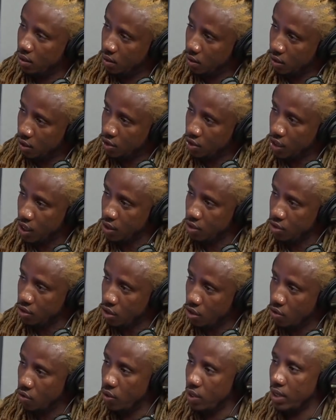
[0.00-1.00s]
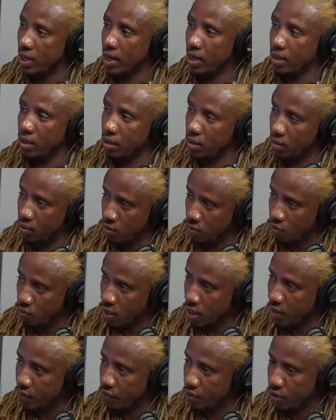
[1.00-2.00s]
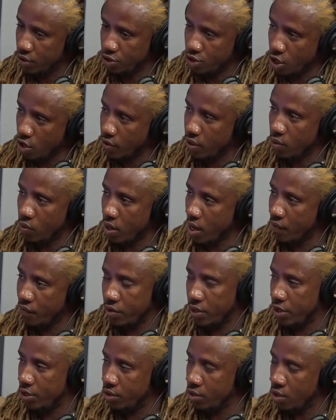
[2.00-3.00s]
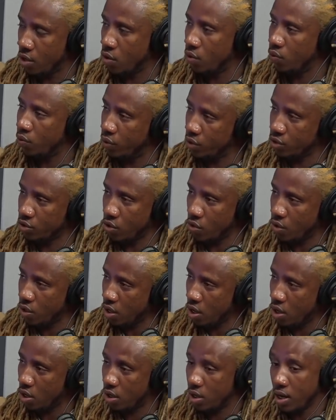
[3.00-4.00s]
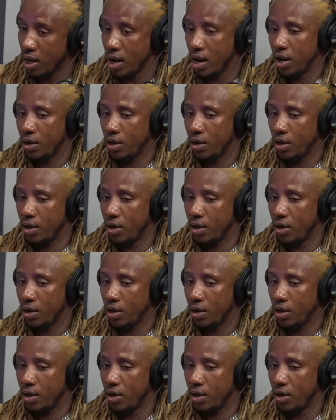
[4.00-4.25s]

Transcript: the judge know and let whatever jury or whatever they know what's going on.